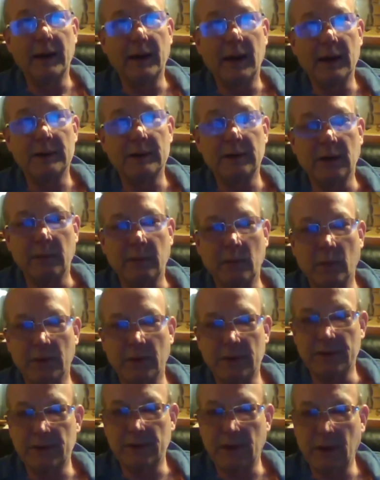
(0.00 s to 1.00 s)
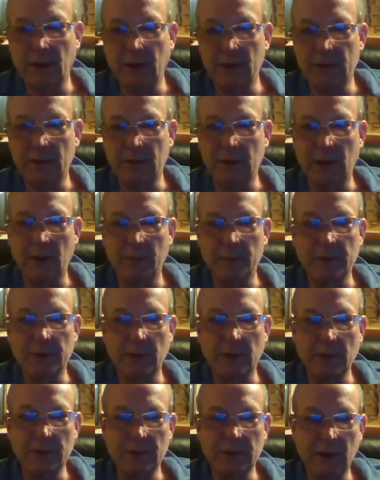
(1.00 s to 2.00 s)
last thing we want to see is clubs
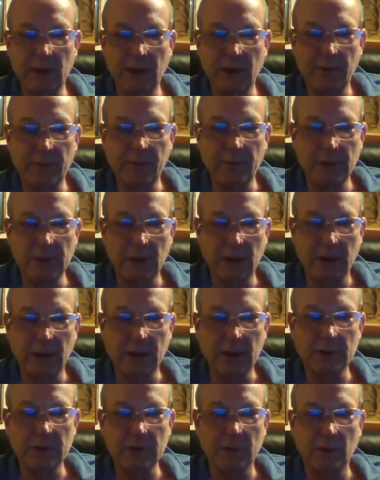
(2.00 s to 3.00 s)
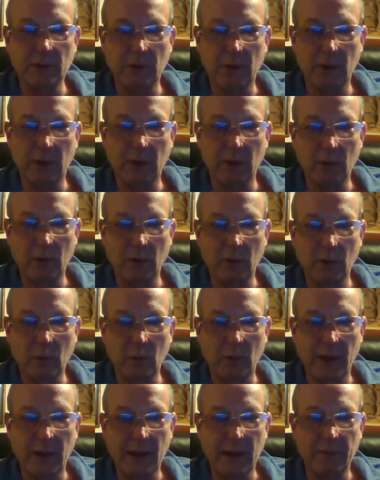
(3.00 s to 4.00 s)
losing their fishing lakes or
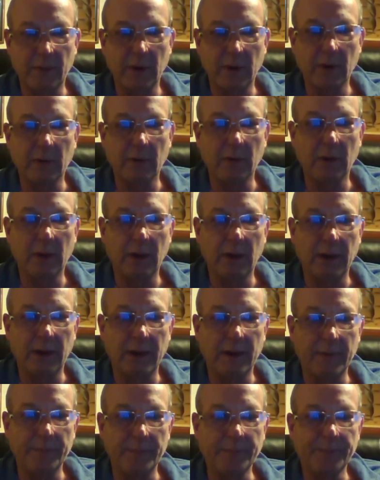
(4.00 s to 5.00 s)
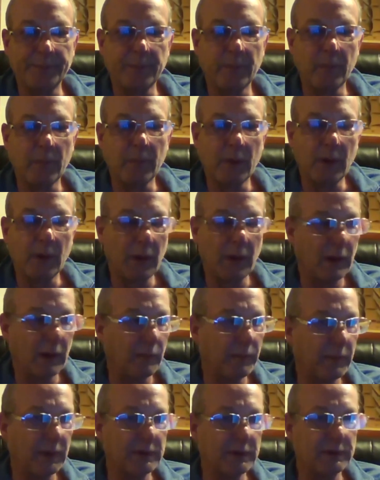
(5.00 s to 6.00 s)
what have you
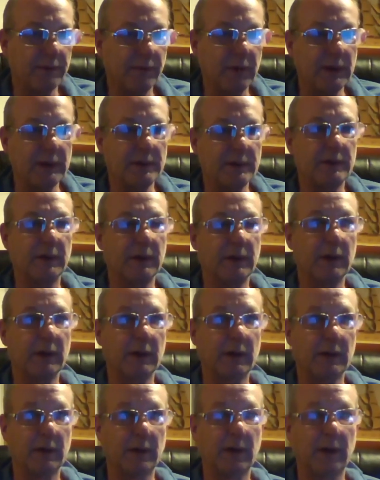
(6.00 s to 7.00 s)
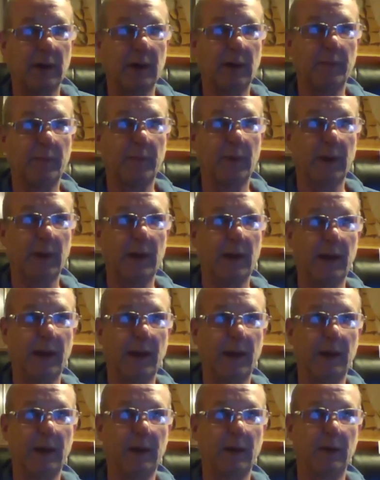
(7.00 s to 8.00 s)
because of an incident.
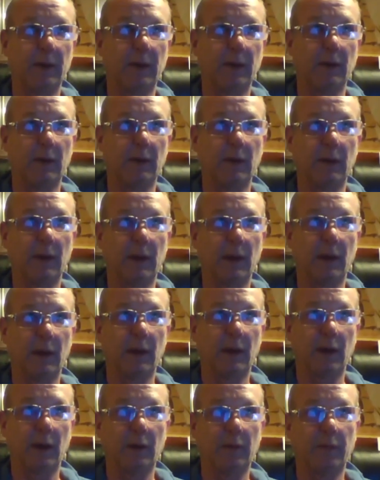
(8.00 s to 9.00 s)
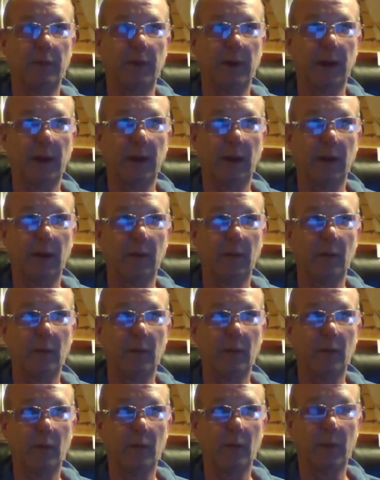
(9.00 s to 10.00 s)
And hopefully
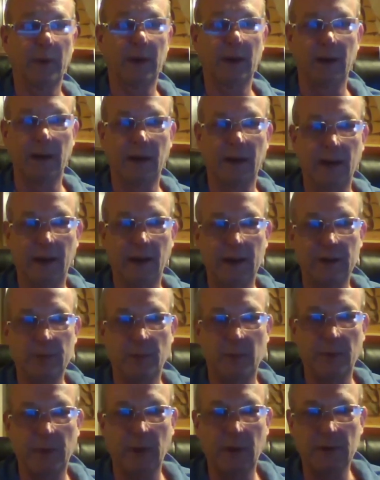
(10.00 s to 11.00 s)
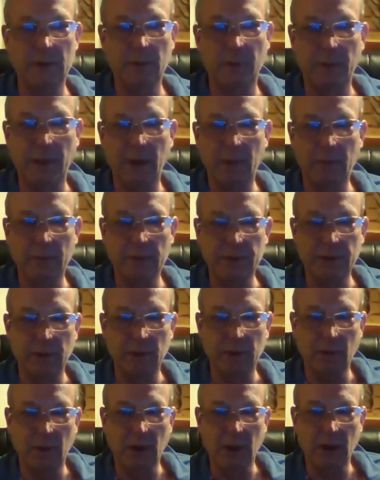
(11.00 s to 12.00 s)
we can engage with you to be able
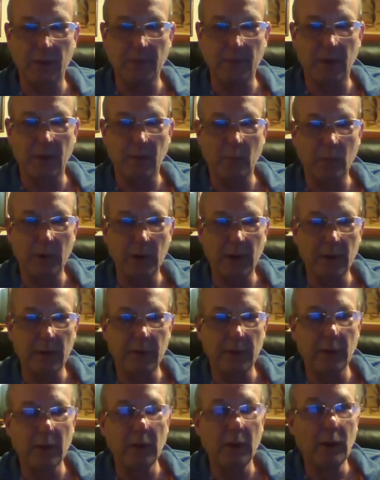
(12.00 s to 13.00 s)
to come up with